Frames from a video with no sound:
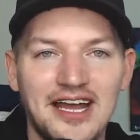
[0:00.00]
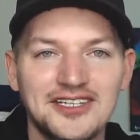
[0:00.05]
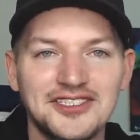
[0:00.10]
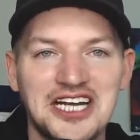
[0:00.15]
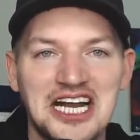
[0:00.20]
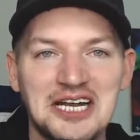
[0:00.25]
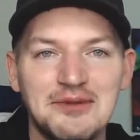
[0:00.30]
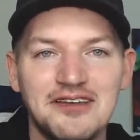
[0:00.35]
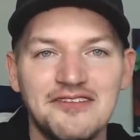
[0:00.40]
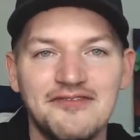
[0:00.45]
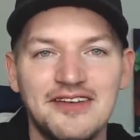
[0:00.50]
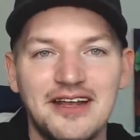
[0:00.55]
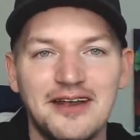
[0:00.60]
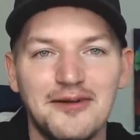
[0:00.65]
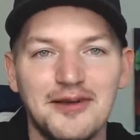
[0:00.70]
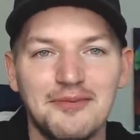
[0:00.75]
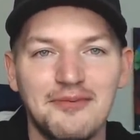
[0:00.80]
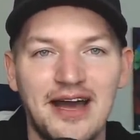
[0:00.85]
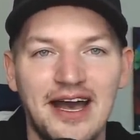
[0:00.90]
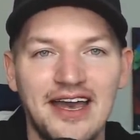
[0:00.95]
I try to be fair
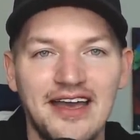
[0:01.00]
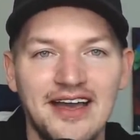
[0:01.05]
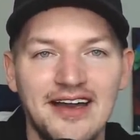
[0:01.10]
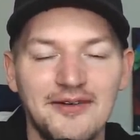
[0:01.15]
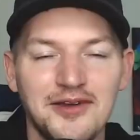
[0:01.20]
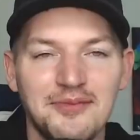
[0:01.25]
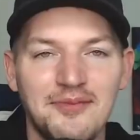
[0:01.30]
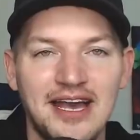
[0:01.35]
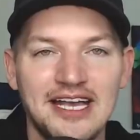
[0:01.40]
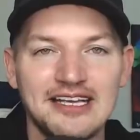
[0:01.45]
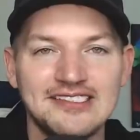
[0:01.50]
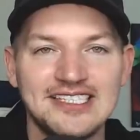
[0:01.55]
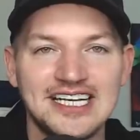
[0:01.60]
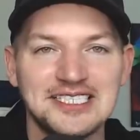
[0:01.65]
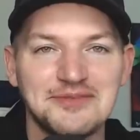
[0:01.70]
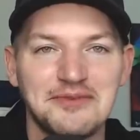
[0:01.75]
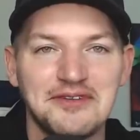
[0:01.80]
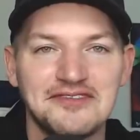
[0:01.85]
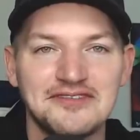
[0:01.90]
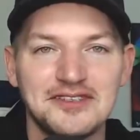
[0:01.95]
with my, uh, with my
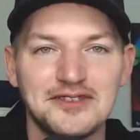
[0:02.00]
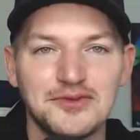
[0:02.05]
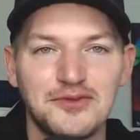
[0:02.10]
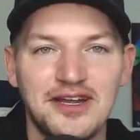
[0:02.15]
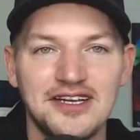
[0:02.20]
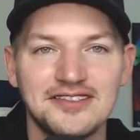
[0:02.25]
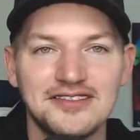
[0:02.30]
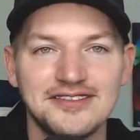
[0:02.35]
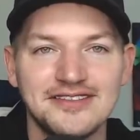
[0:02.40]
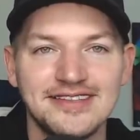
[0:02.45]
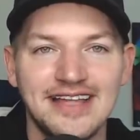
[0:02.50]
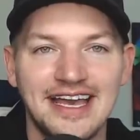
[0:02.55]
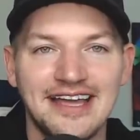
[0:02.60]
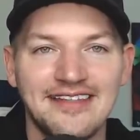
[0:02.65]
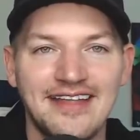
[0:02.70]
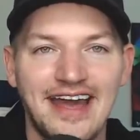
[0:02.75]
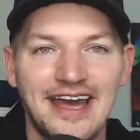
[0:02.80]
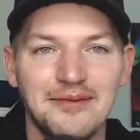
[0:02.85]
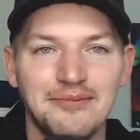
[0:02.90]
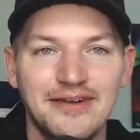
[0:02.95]
assessment of situations like
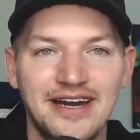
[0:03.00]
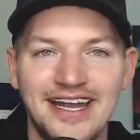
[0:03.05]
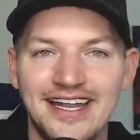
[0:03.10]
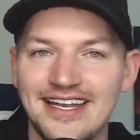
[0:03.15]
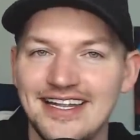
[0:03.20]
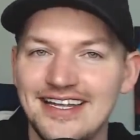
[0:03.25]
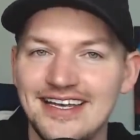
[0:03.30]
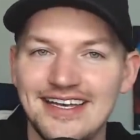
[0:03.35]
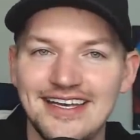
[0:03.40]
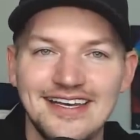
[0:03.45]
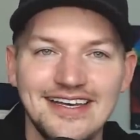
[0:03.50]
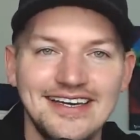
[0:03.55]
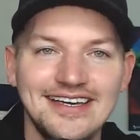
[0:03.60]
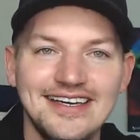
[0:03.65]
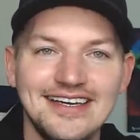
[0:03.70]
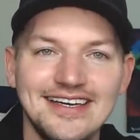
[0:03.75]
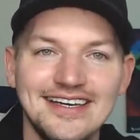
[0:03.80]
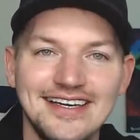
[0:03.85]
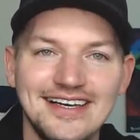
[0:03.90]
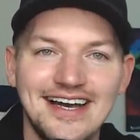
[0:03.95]
that, but
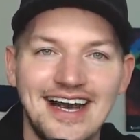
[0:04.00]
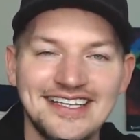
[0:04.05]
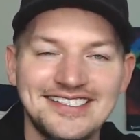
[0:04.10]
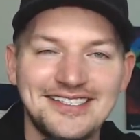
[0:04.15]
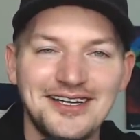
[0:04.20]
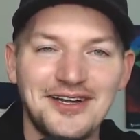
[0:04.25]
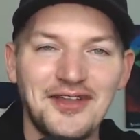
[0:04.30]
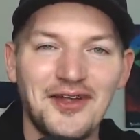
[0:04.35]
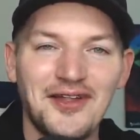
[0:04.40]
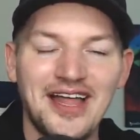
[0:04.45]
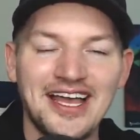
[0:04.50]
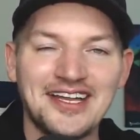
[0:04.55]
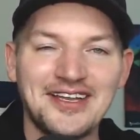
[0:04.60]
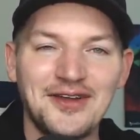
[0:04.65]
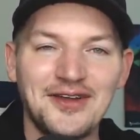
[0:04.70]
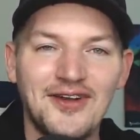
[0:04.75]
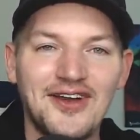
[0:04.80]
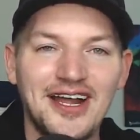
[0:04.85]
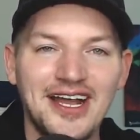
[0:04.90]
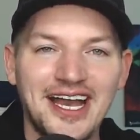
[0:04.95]
I still don't like
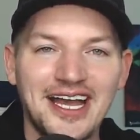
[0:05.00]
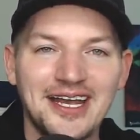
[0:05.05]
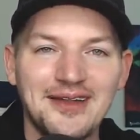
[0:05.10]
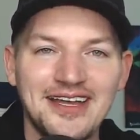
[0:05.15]
doing yeah.